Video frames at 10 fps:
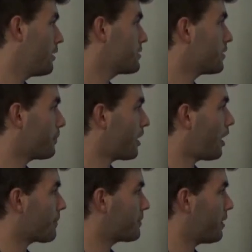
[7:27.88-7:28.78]
So I'm going
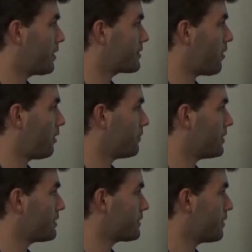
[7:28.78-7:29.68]
to optimize all of
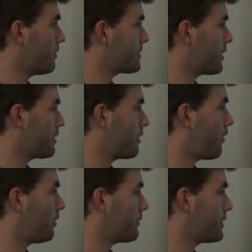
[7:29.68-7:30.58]
these terms and then
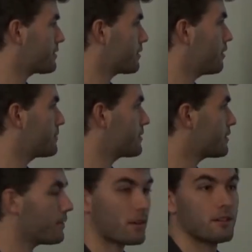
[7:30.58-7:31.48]
all of these terms and
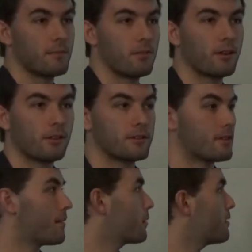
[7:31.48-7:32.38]
see if I can get pretty close
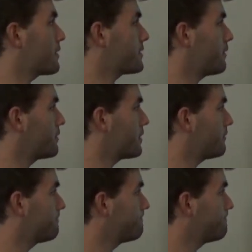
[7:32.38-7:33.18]
to that perfect solution.